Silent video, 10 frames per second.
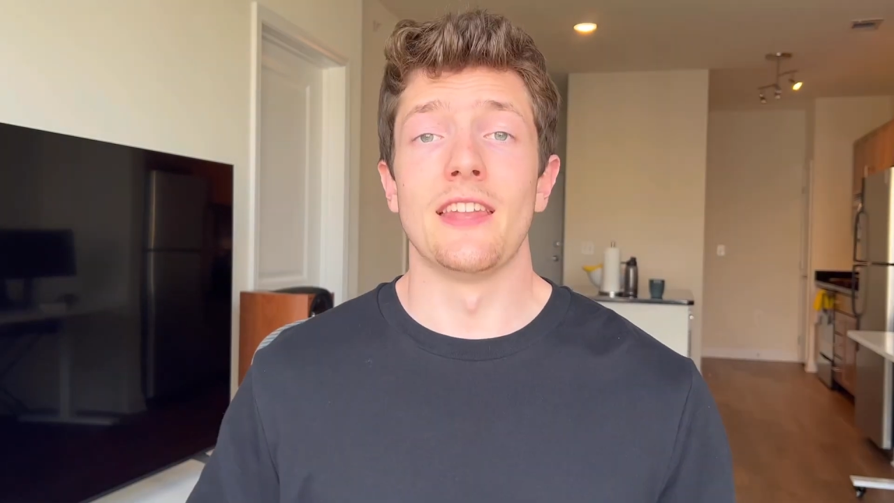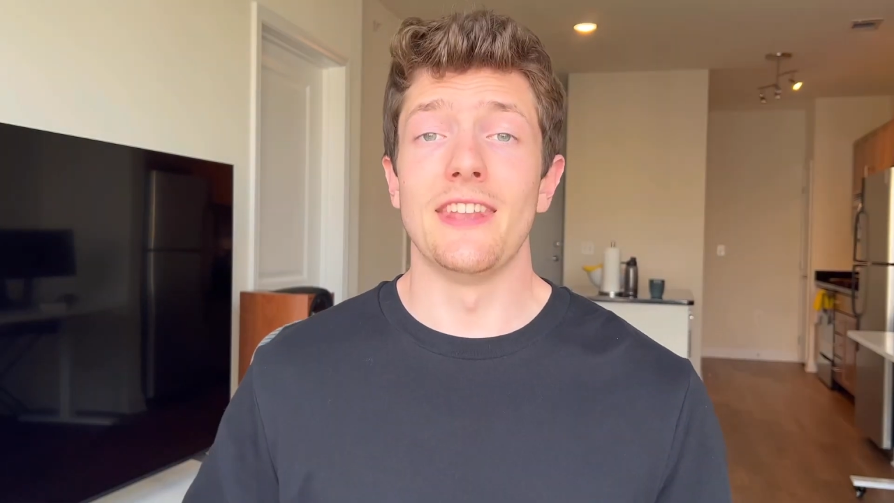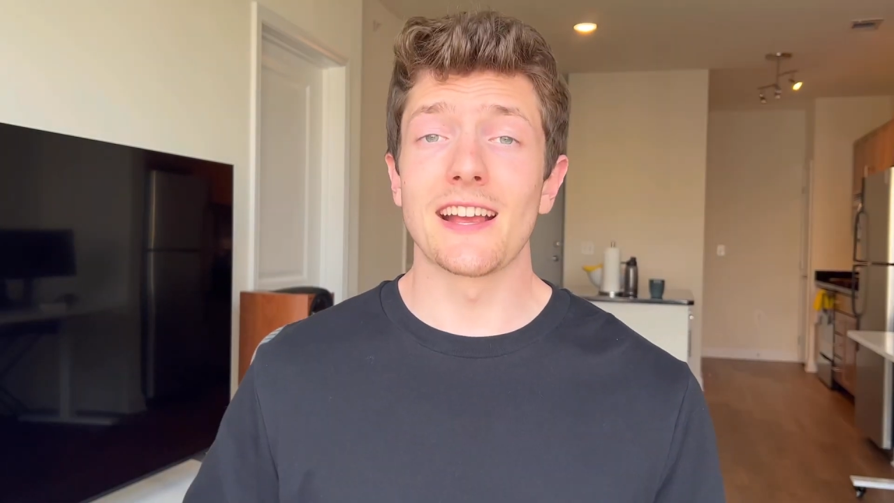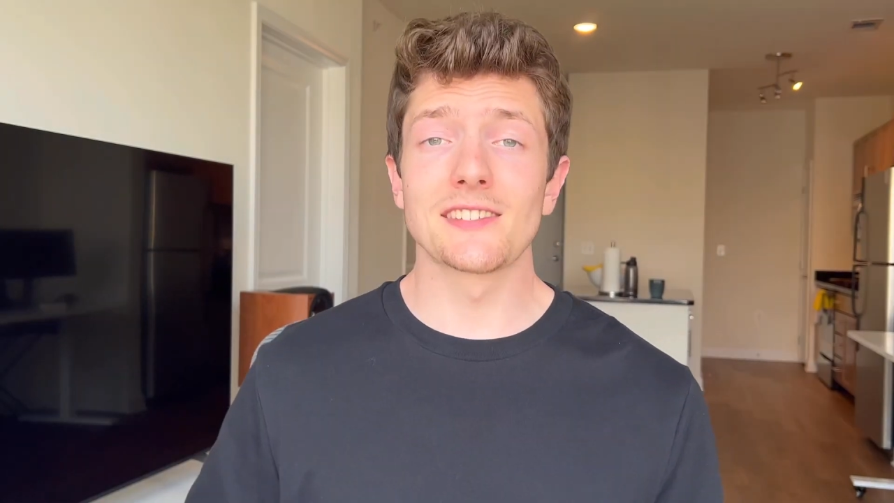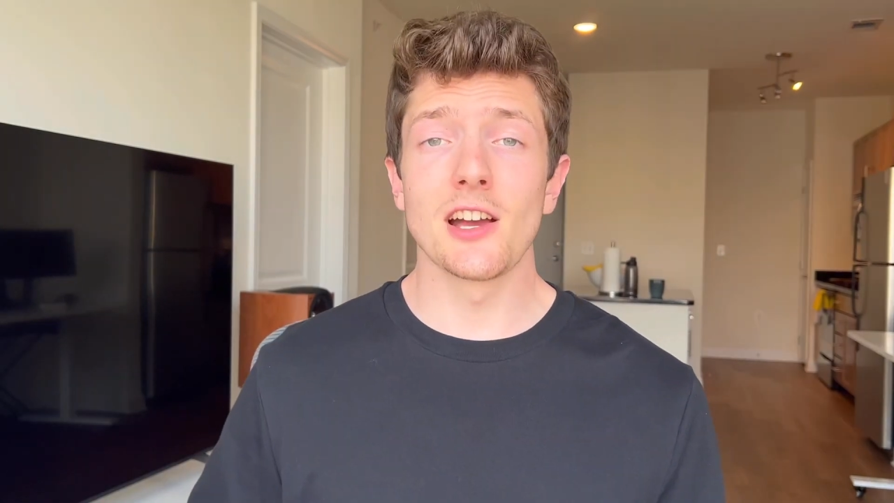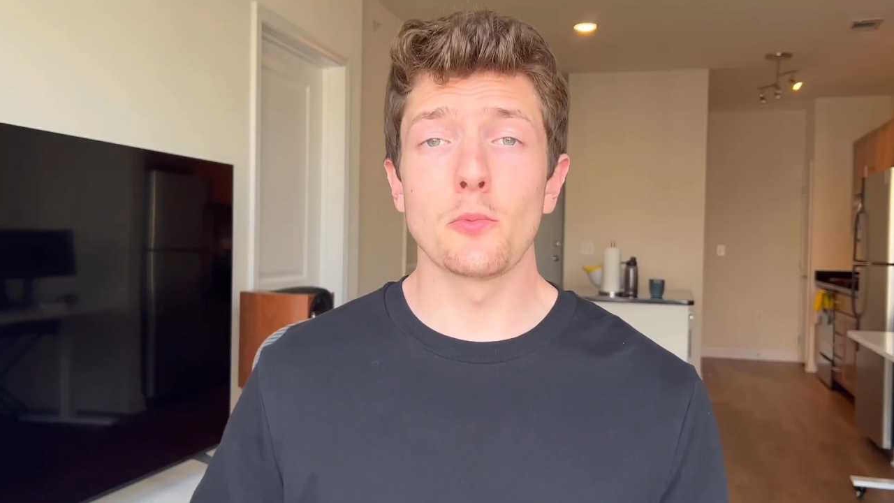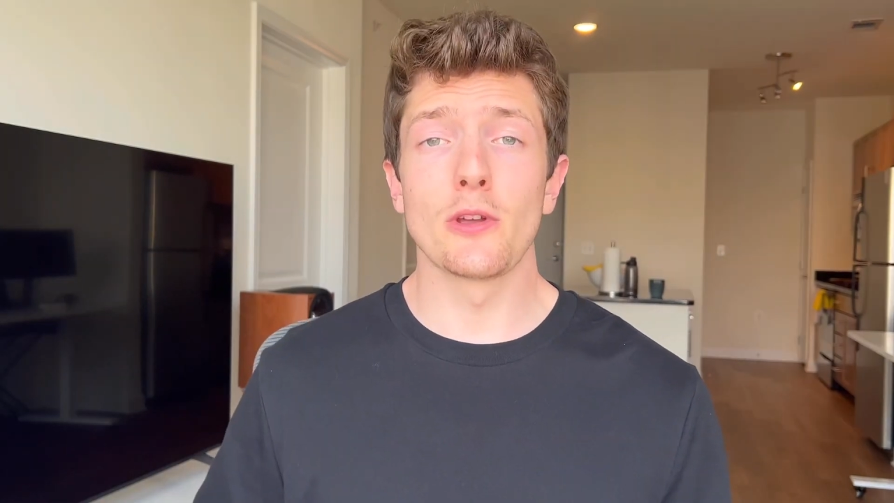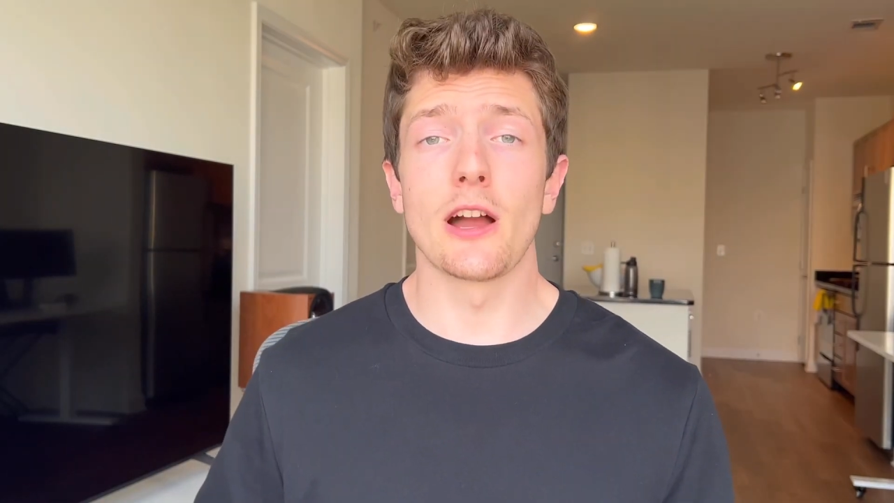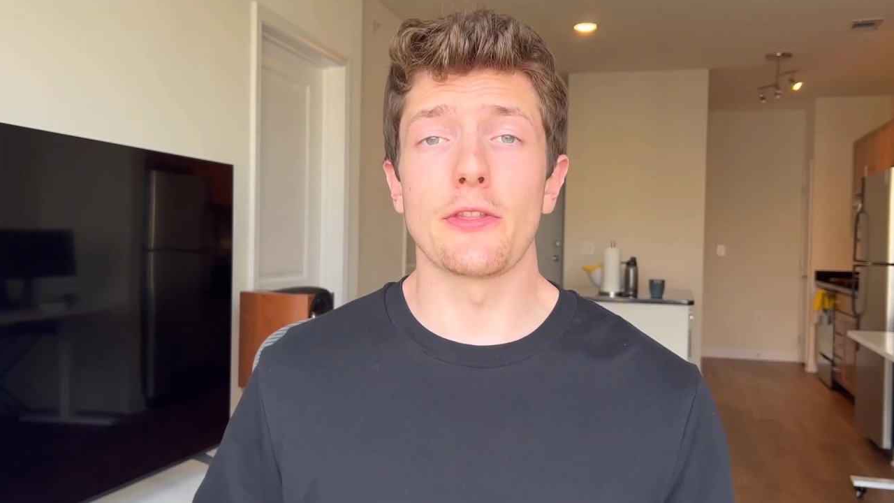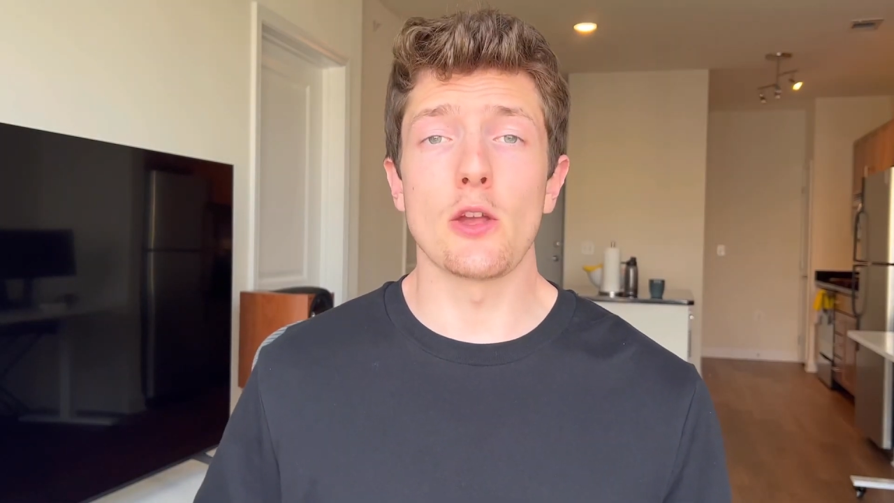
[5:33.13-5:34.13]
Next up, we
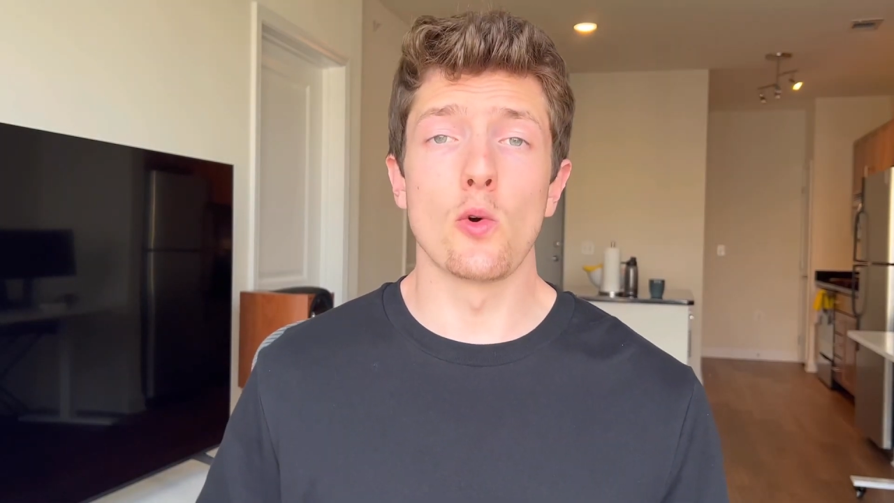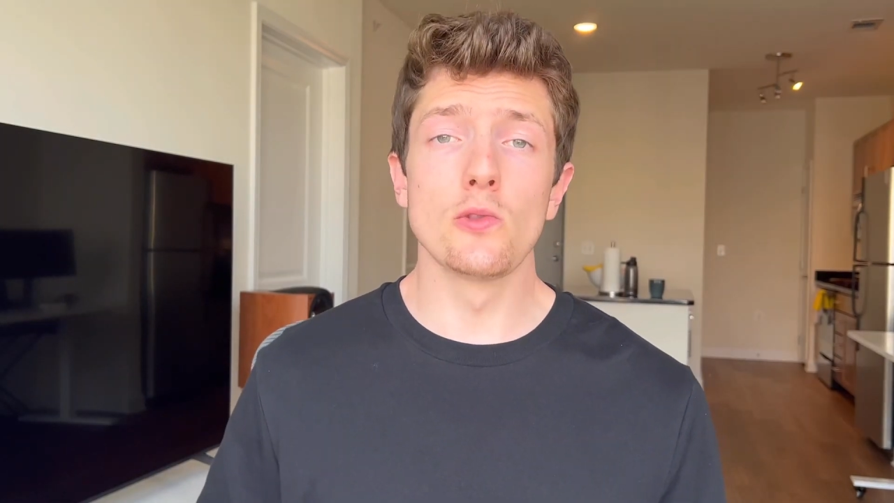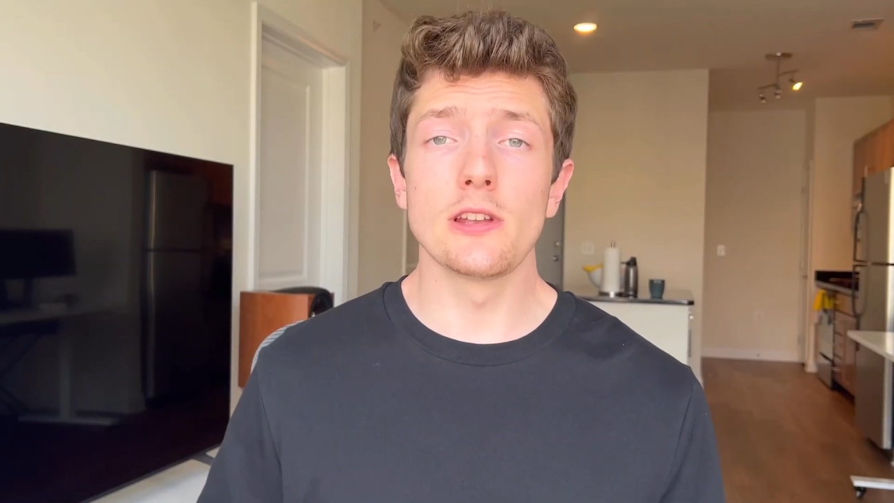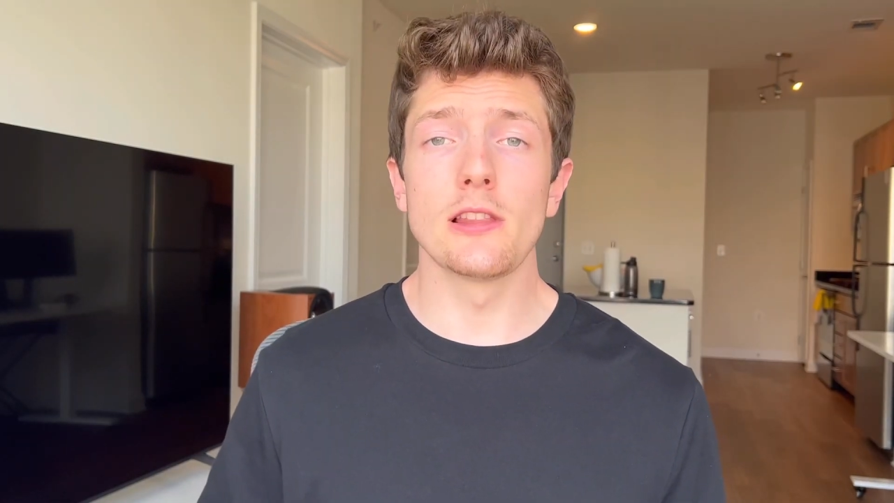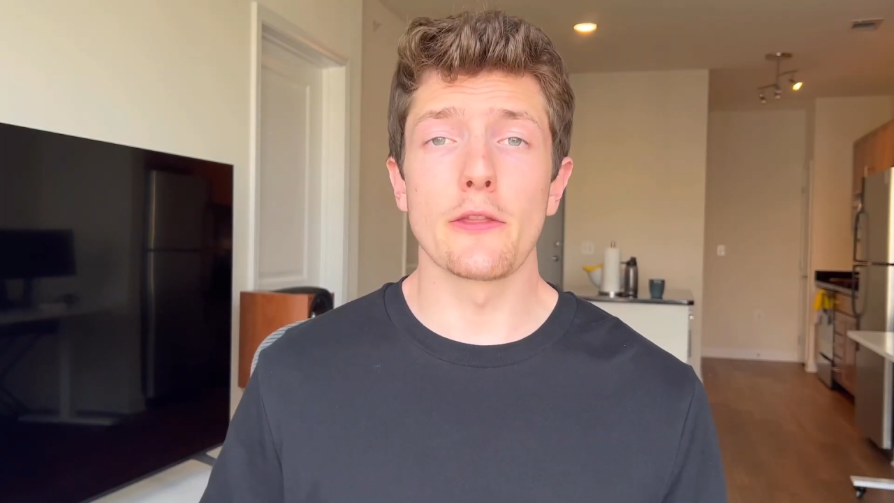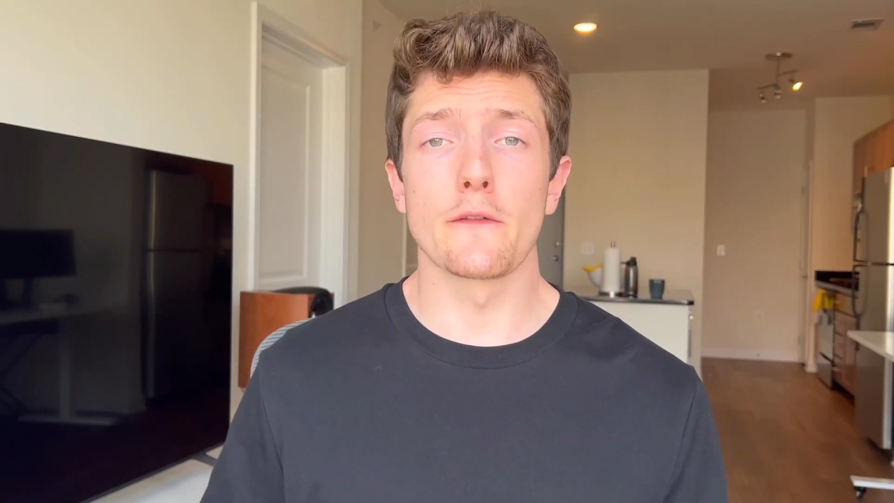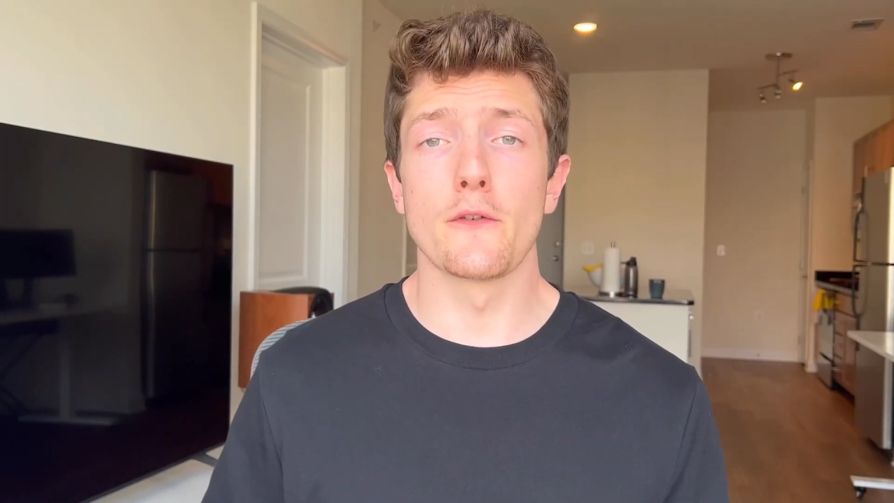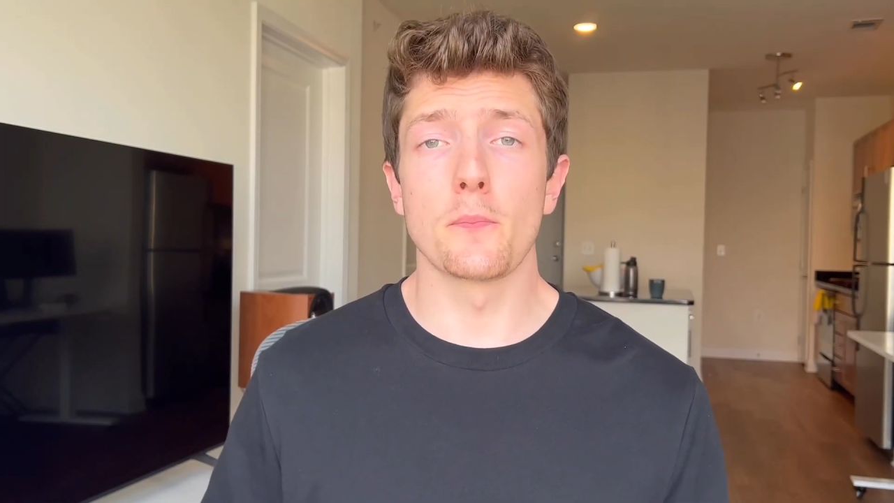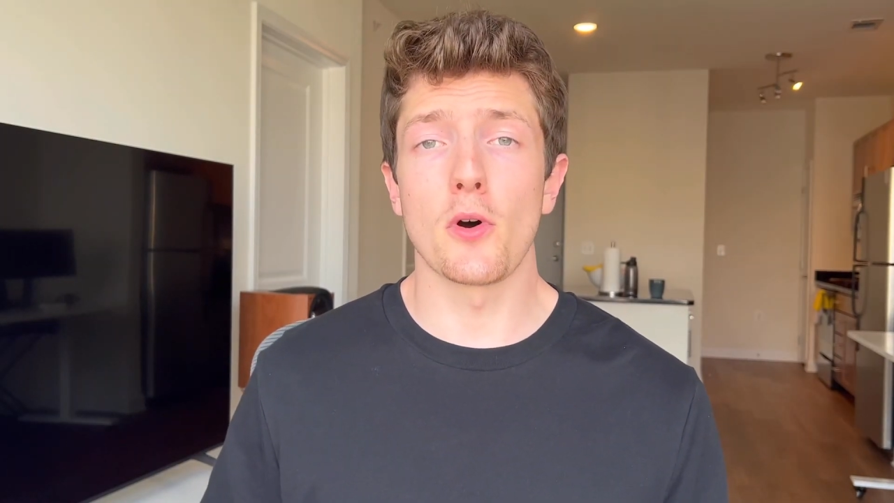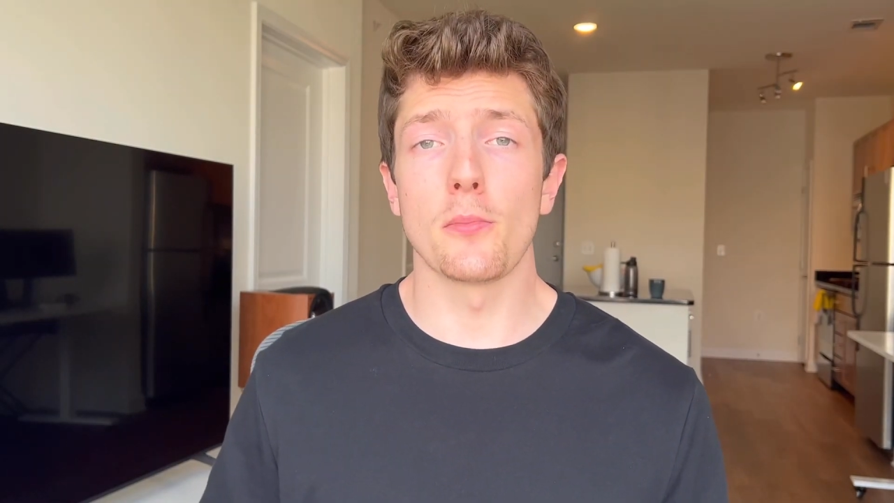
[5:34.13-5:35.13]
got the only leather
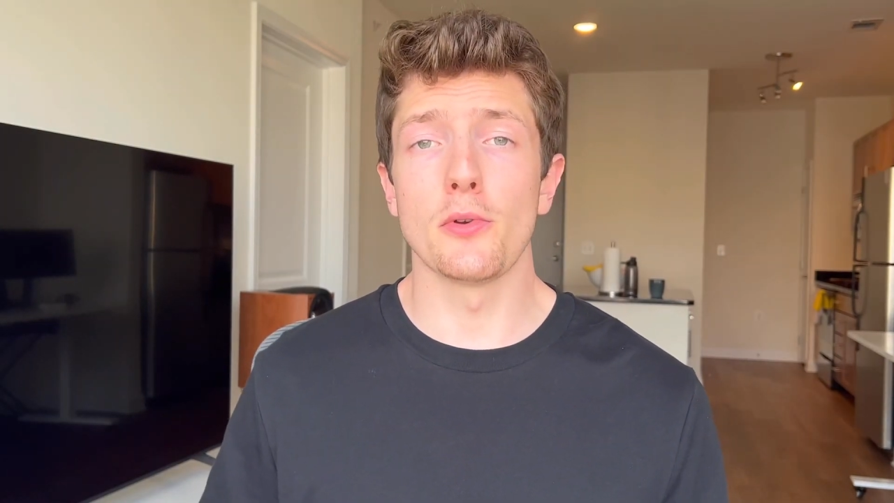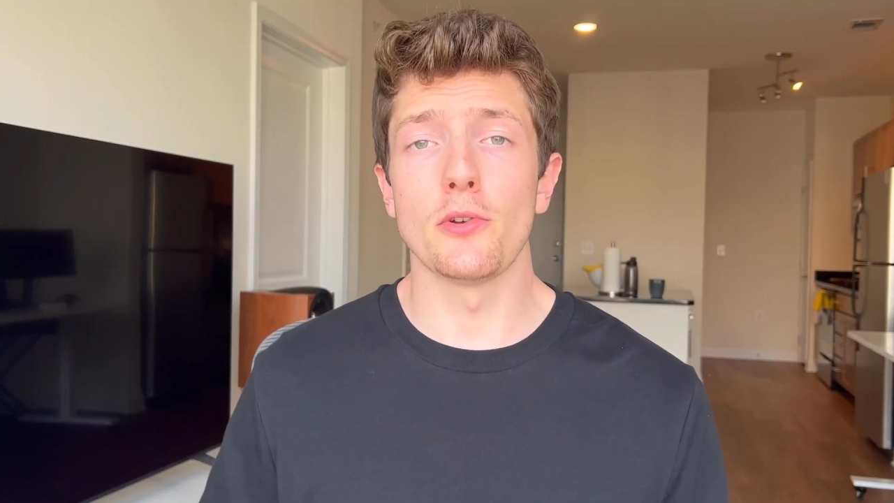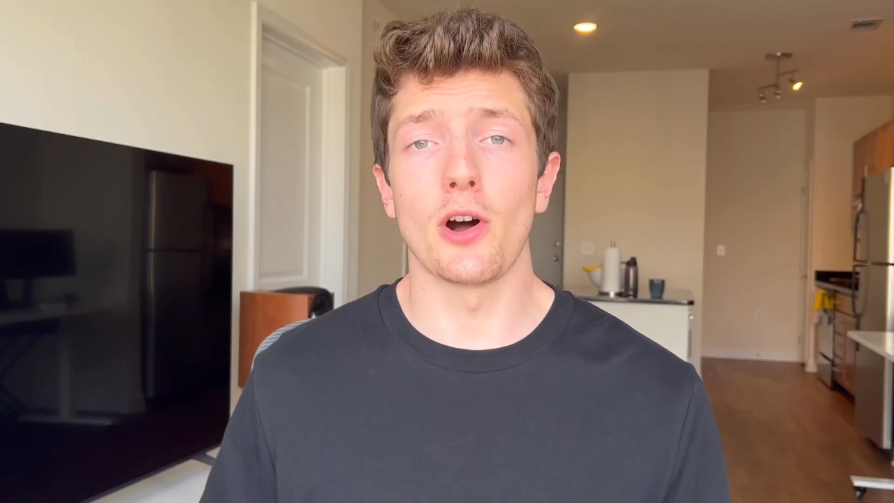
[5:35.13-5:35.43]
football boot